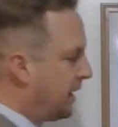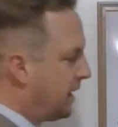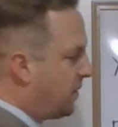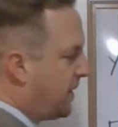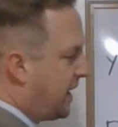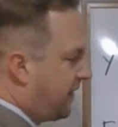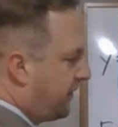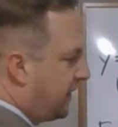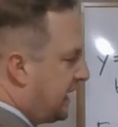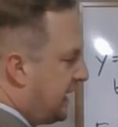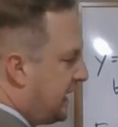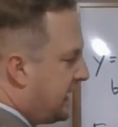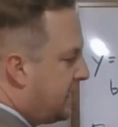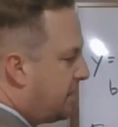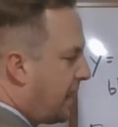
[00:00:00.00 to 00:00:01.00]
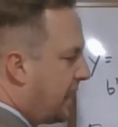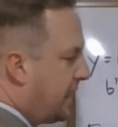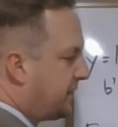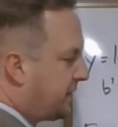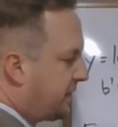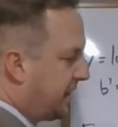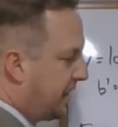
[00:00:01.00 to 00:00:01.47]
We have e
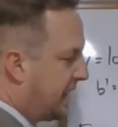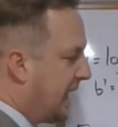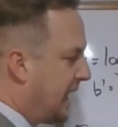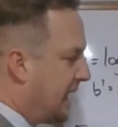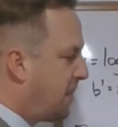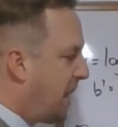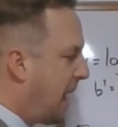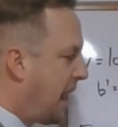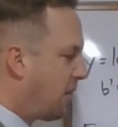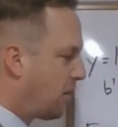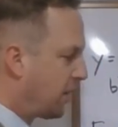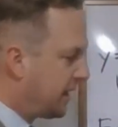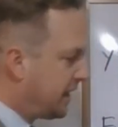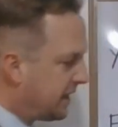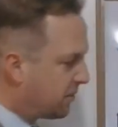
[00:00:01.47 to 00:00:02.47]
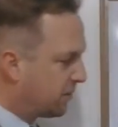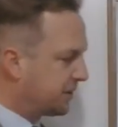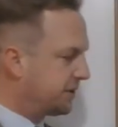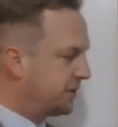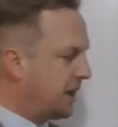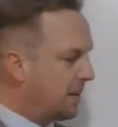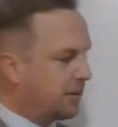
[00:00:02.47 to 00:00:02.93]
raised to the k power equals
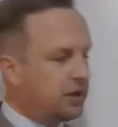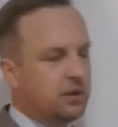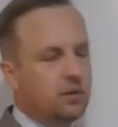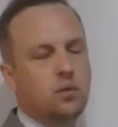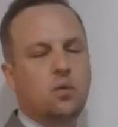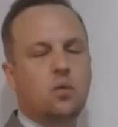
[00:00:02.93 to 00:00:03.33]
w.